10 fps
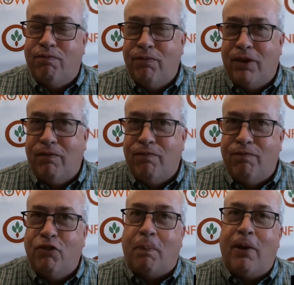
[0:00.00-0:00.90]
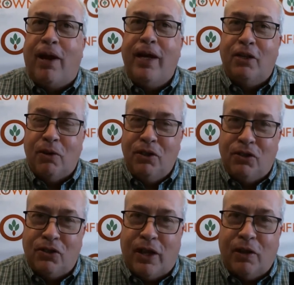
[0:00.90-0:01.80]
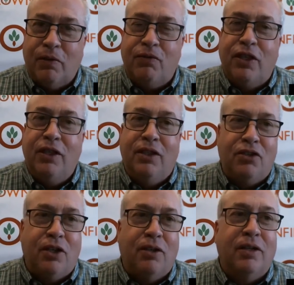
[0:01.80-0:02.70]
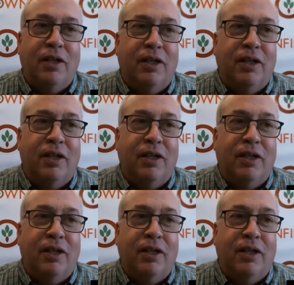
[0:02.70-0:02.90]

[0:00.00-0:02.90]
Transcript: of supply increases like we've seen this year.